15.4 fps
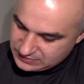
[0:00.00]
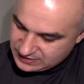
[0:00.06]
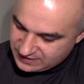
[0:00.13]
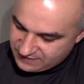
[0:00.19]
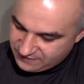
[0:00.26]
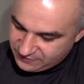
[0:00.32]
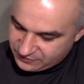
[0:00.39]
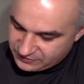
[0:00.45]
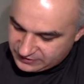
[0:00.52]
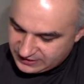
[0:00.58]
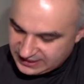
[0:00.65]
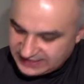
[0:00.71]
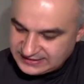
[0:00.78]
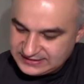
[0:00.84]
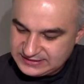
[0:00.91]
a
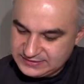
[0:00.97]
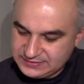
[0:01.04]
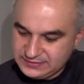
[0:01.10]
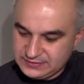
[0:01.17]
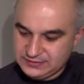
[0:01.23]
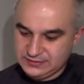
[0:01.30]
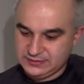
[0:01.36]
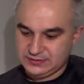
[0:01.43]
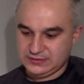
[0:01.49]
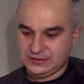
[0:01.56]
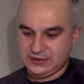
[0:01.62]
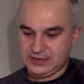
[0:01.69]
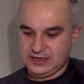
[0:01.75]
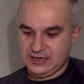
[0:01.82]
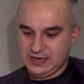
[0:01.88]
40S.
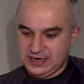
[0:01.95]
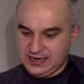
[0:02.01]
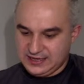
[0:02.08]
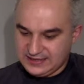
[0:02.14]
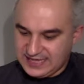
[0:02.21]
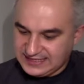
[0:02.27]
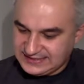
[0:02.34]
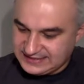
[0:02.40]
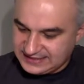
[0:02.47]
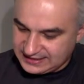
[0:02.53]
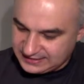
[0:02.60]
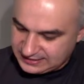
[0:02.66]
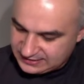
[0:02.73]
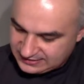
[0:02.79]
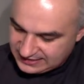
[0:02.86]
That,
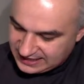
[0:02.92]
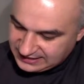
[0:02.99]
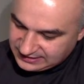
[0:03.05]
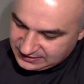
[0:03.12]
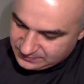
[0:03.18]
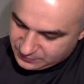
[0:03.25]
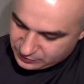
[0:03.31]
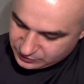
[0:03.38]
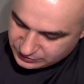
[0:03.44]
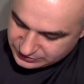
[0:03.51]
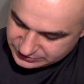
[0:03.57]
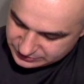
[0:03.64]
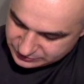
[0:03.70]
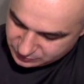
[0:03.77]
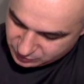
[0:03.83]
thing, that
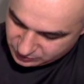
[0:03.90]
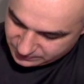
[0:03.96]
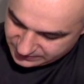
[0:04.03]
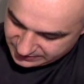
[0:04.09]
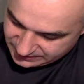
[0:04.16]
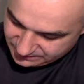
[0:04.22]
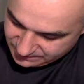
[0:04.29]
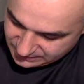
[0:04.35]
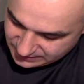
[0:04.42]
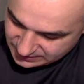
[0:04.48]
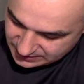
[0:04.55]
impulse will be